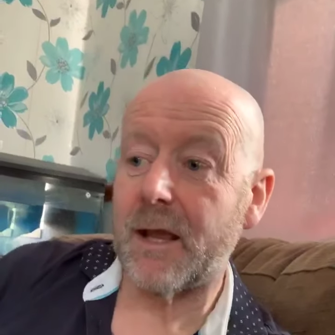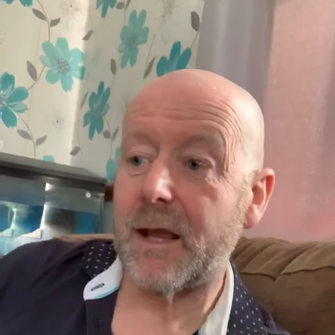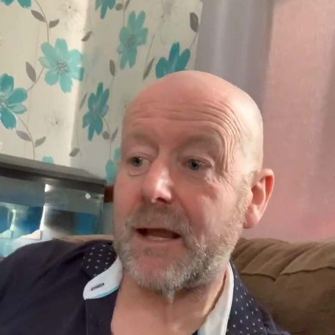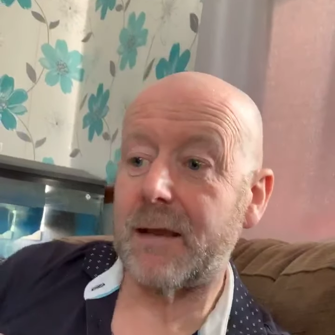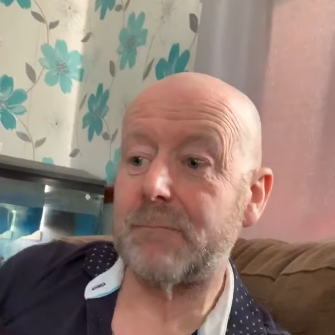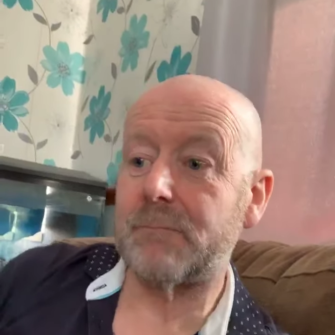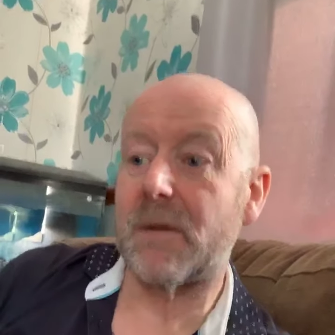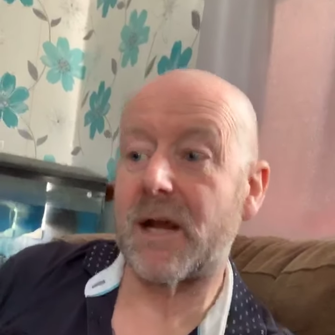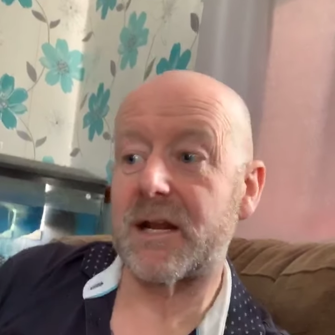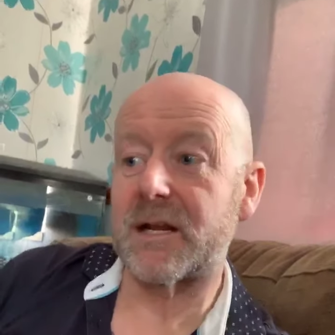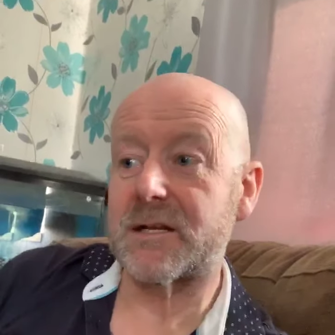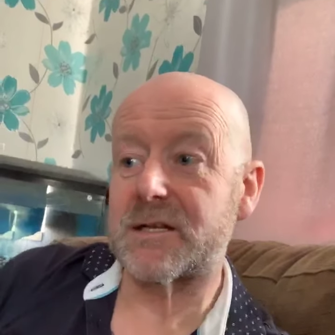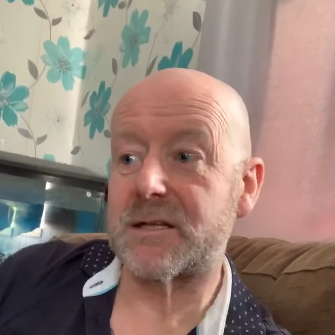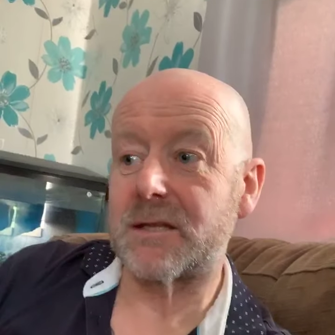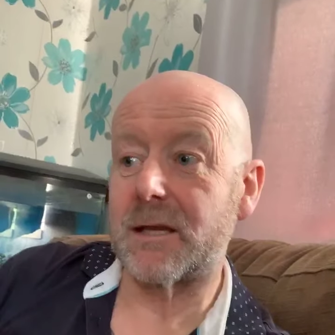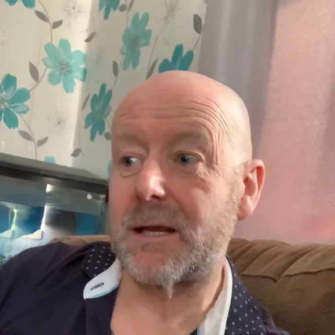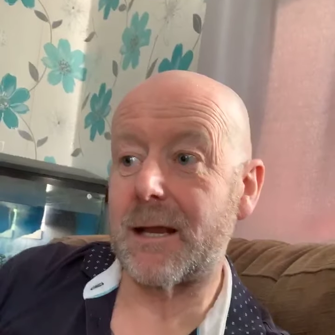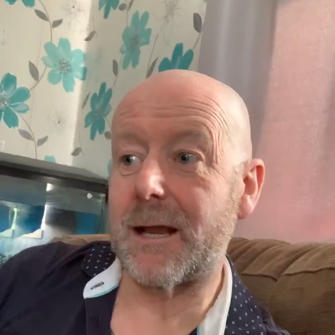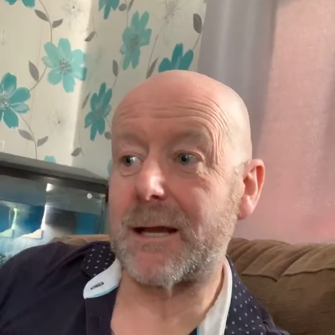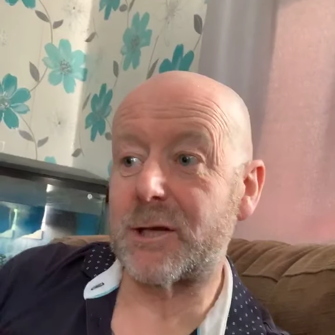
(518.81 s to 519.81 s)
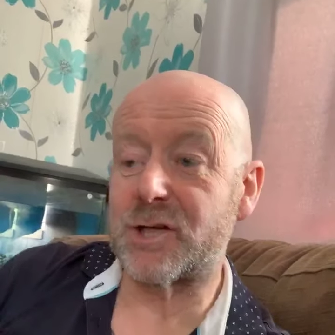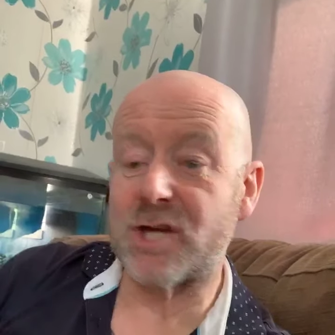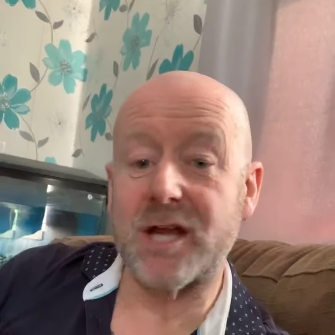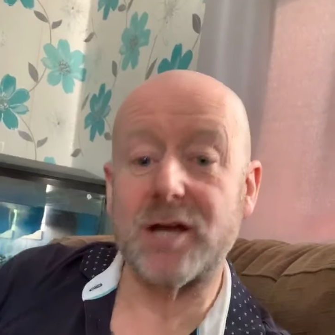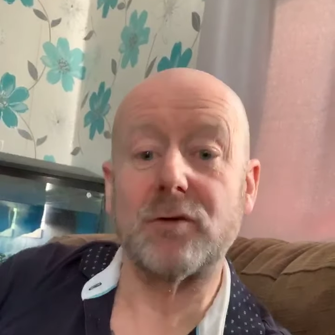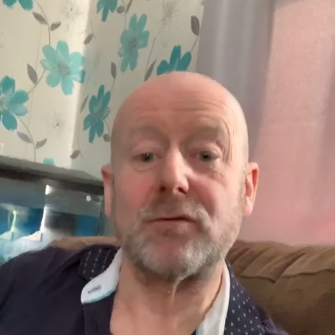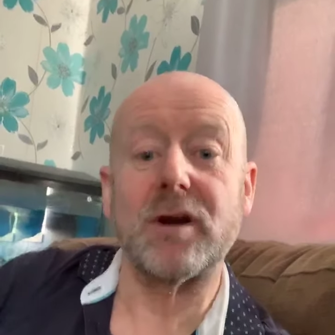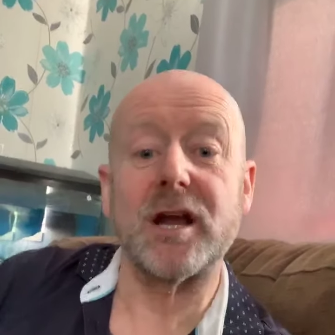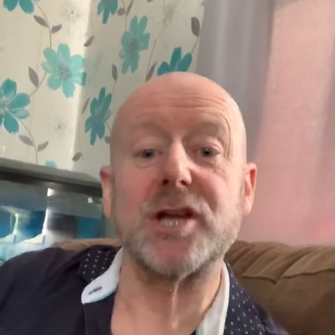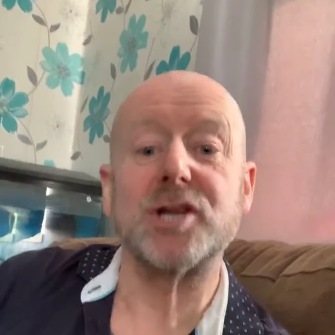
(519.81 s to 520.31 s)
It makes the
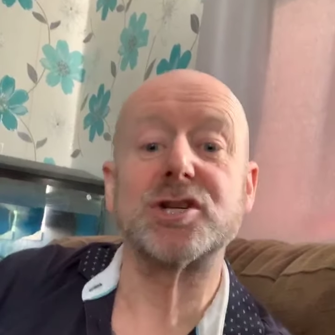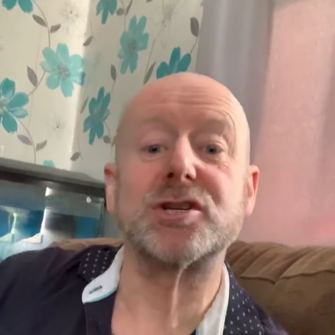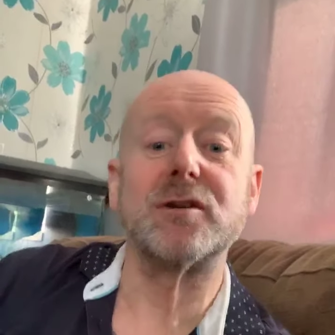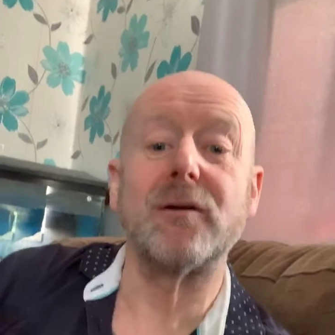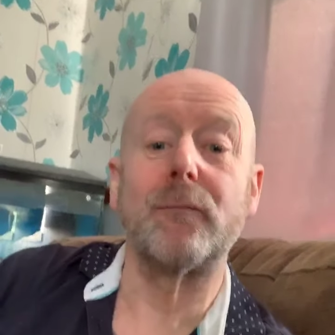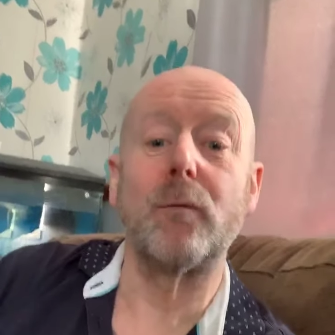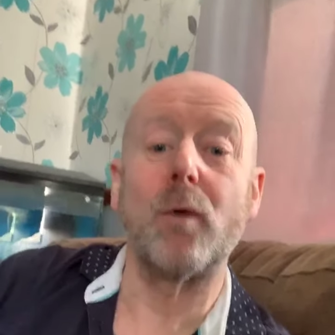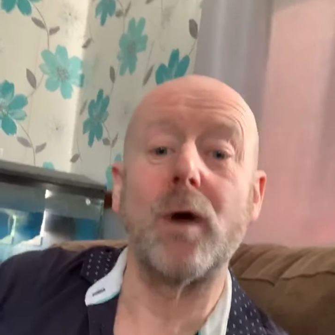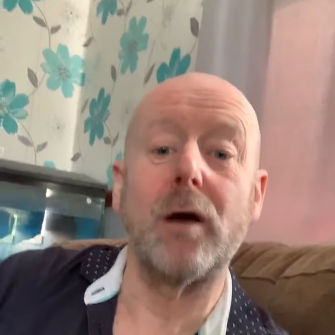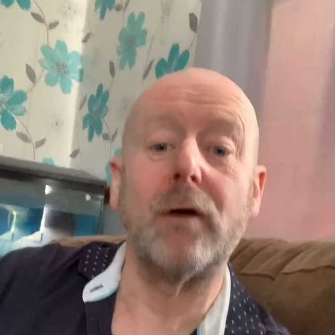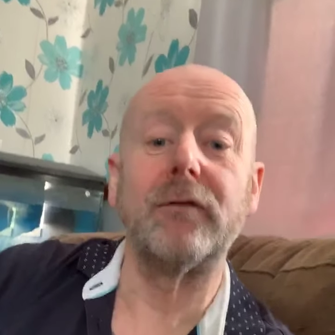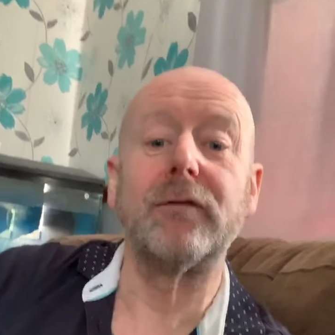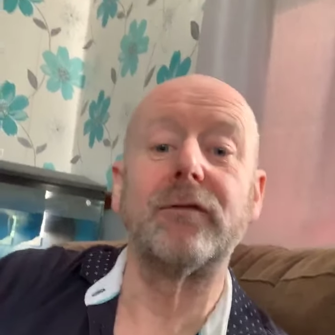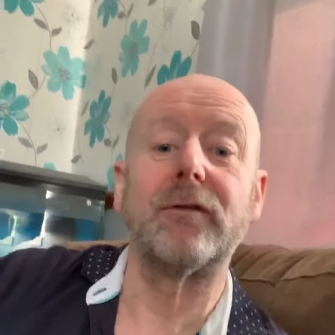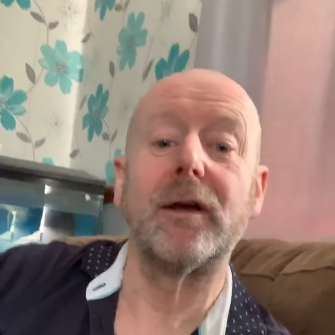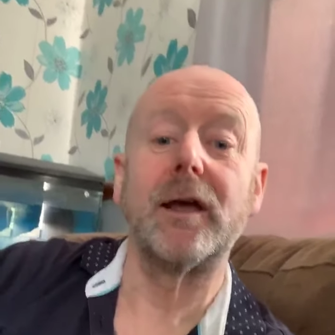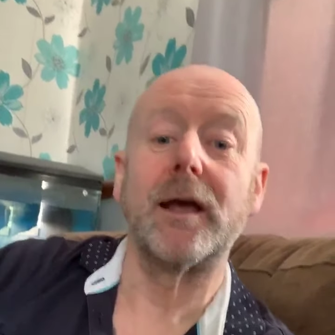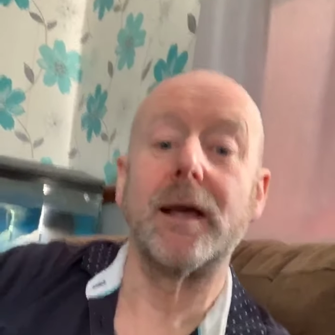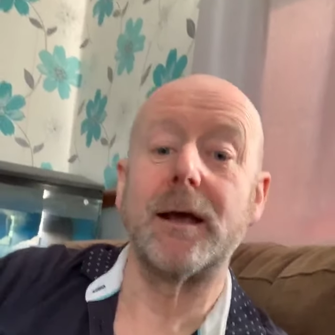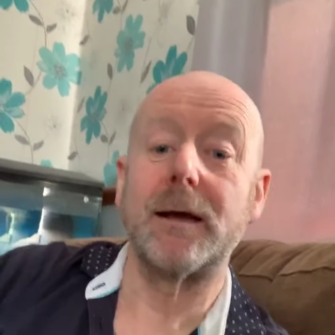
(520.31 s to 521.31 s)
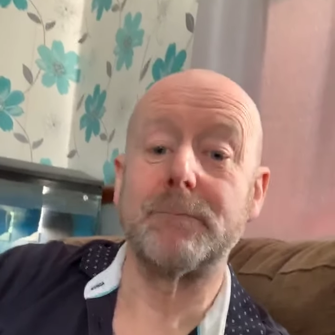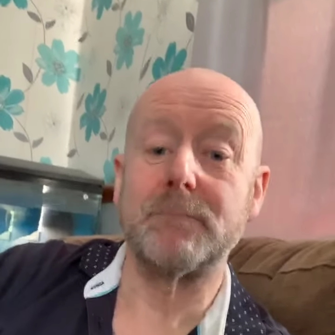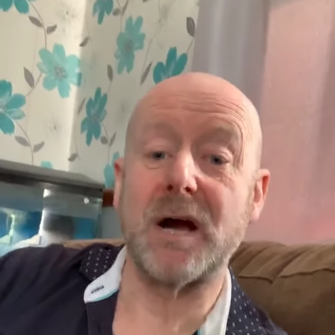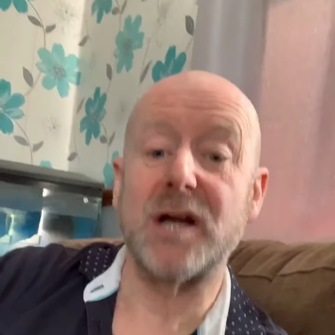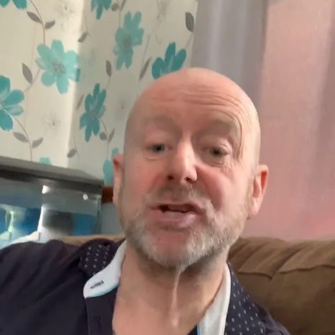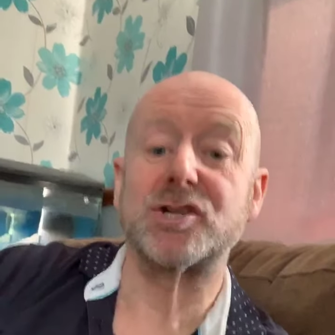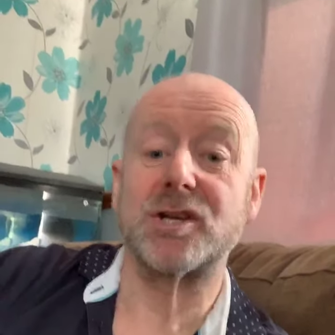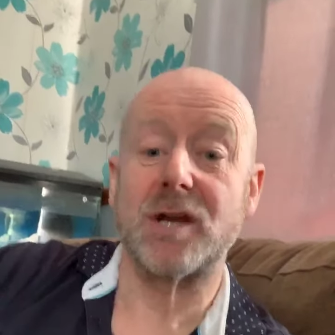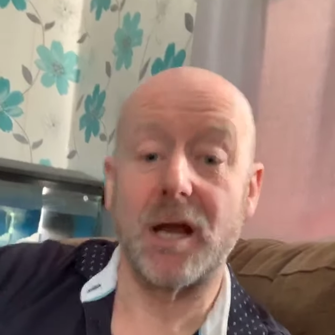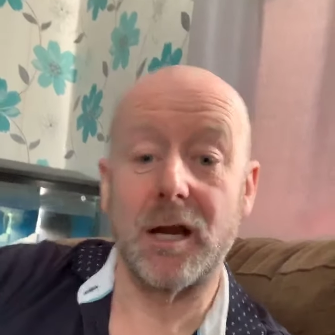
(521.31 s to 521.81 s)
generation of wealth
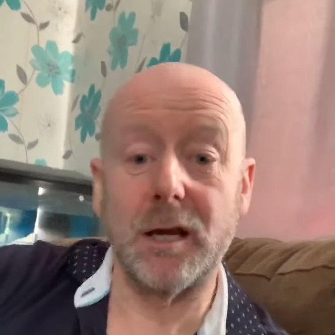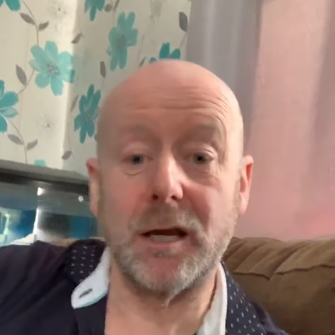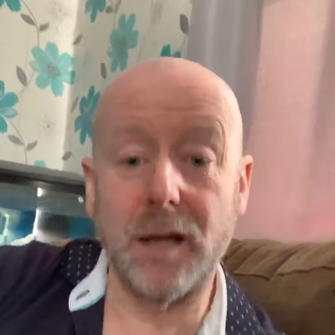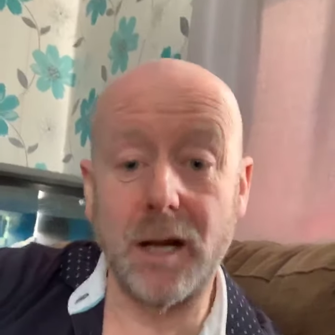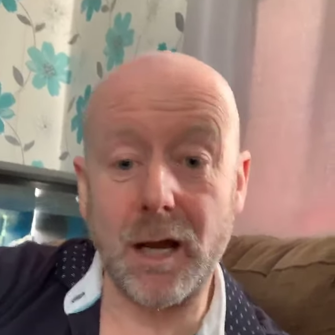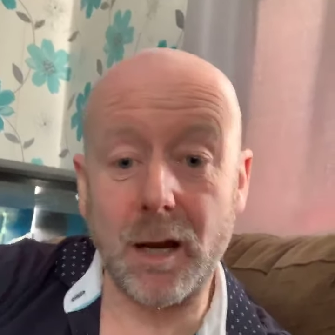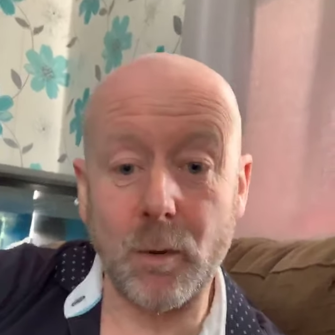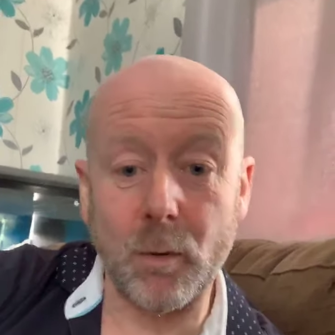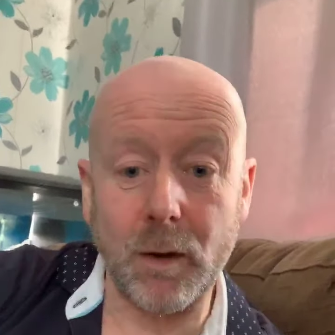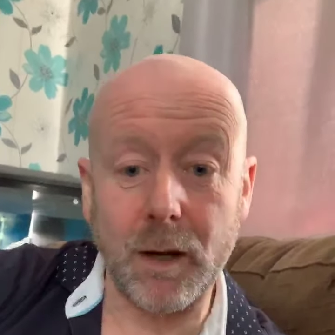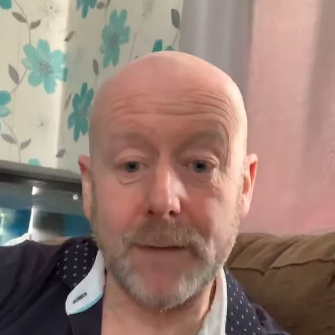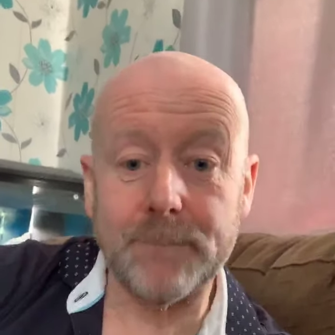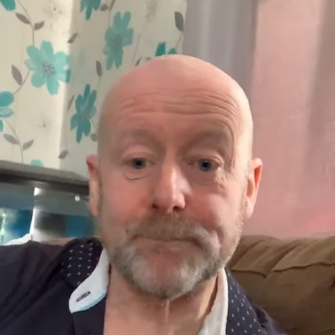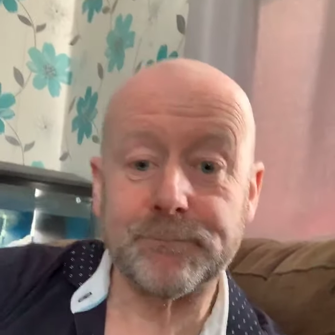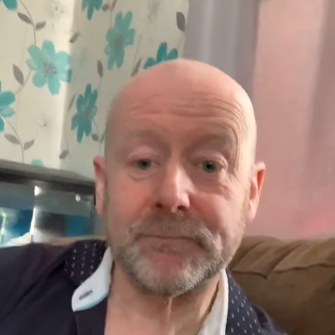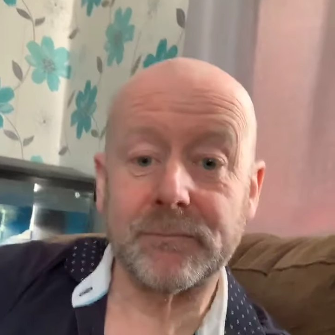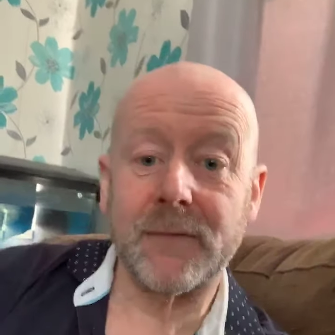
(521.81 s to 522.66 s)
much lower,